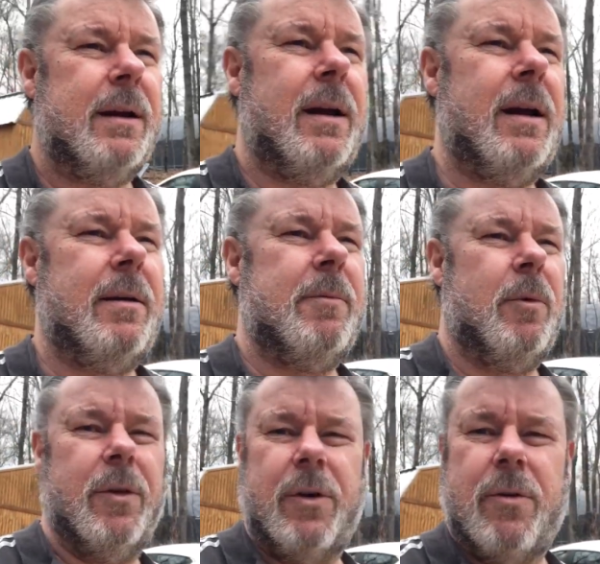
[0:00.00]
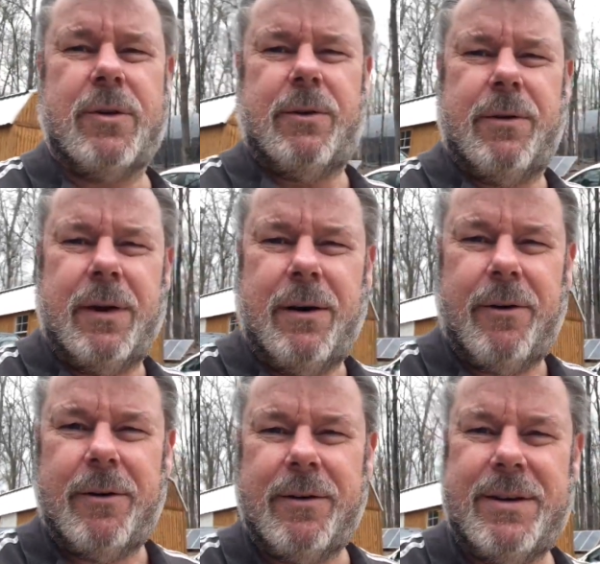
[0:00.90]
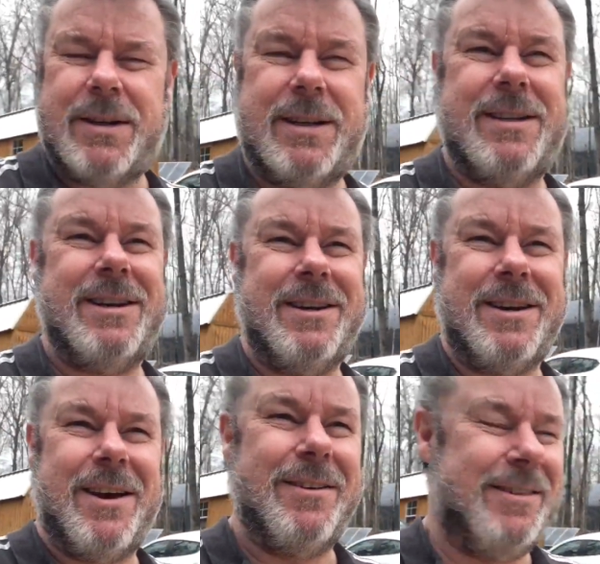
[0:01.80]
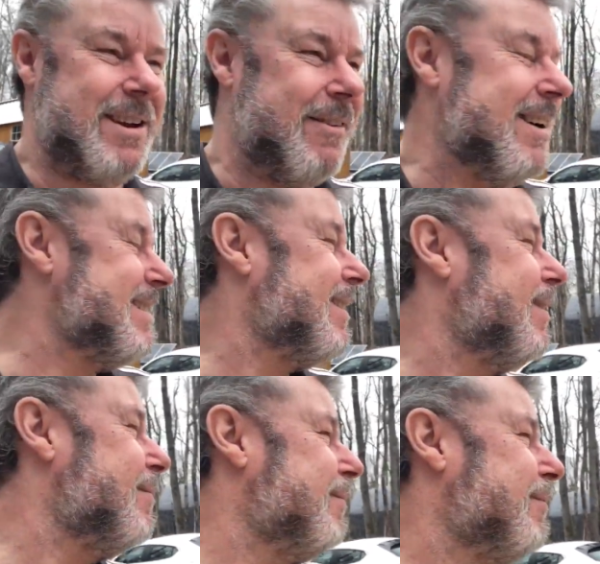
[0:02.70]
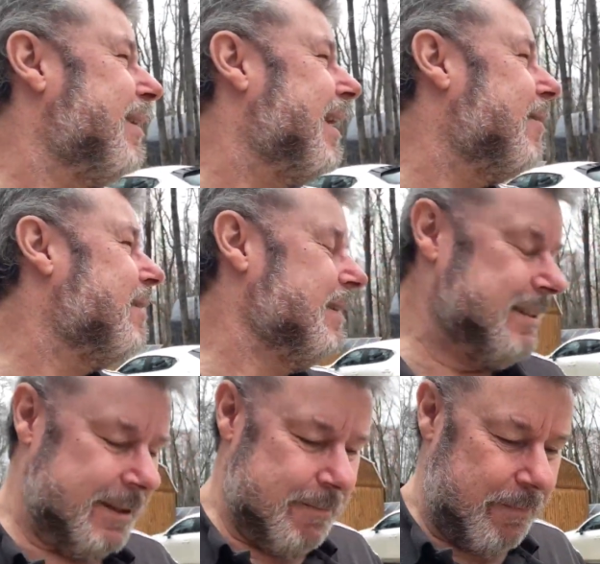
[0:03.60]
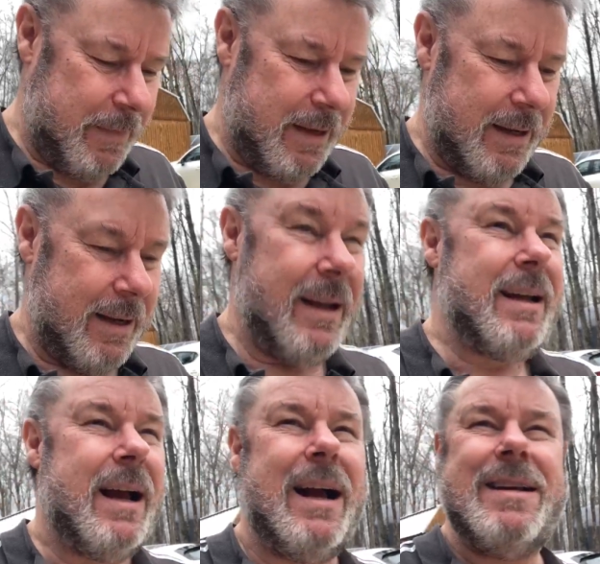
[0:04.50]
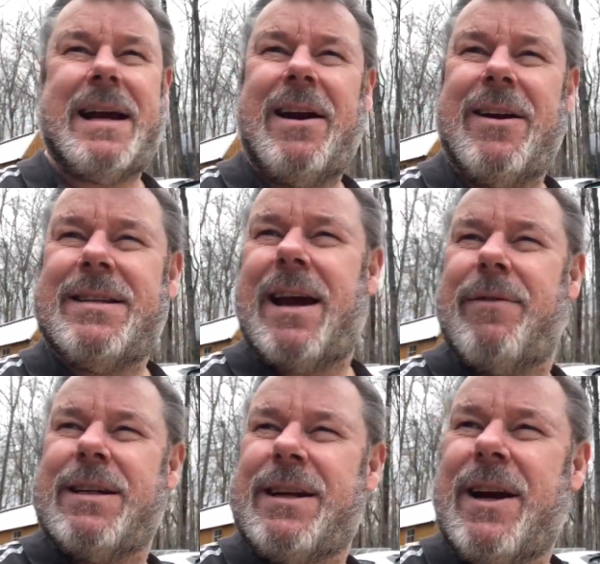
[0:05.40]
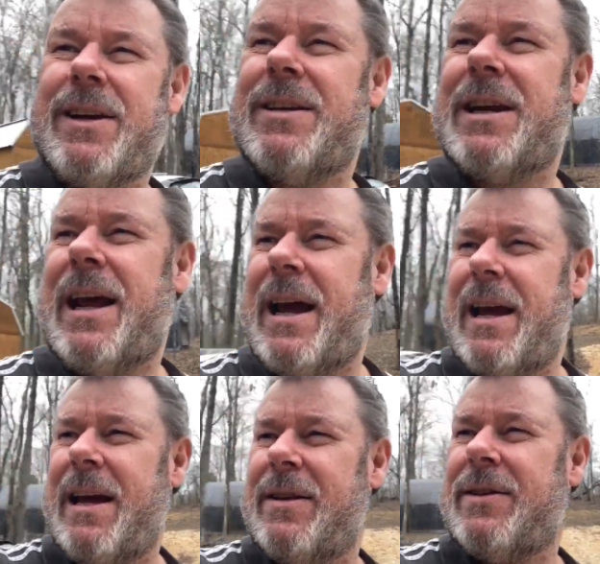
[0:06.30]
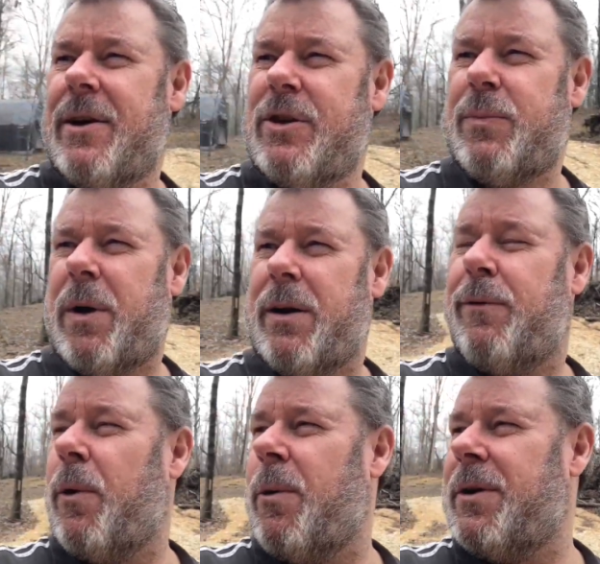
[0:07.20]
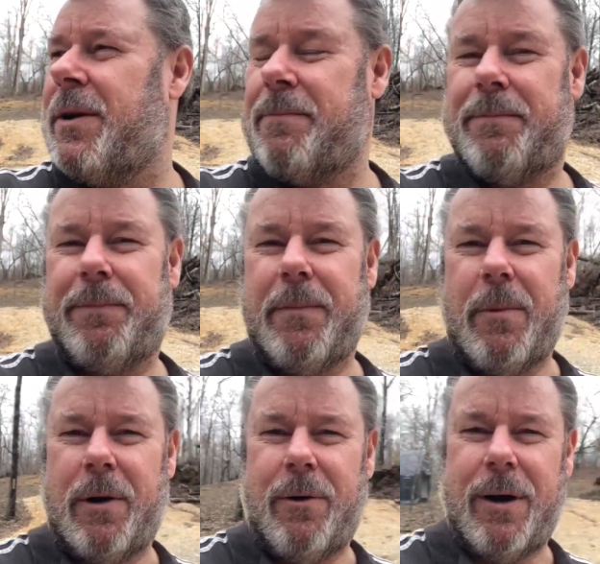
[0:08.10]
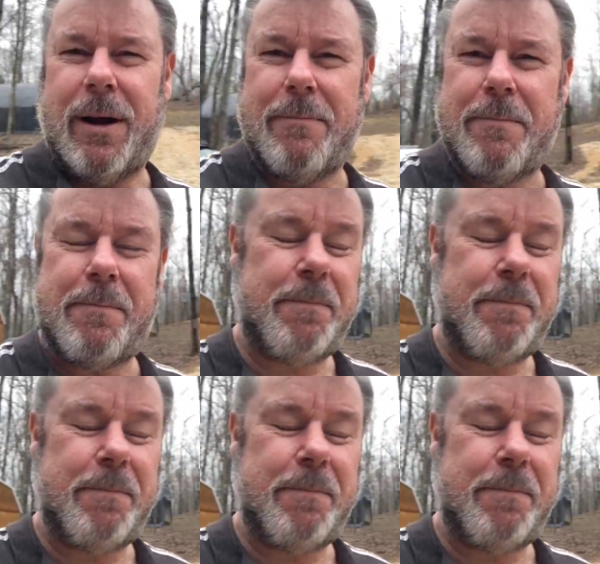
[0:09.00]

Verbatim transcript: um, all the dogs are in there and it's just easier to go, go outside for now. Uh, daylight savings kicked in today, so spring forward. We're um,